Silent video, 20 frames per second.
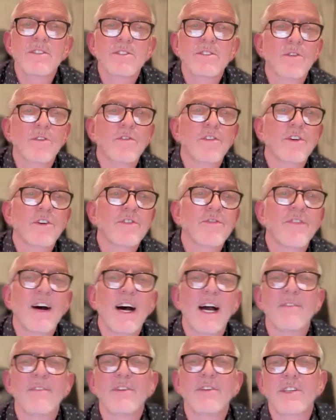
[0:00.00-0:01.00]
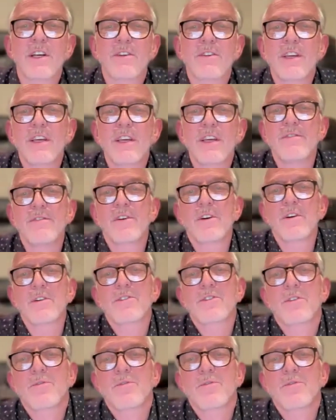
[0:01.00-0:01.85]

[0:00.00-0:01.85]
So verse 5 is our key verse.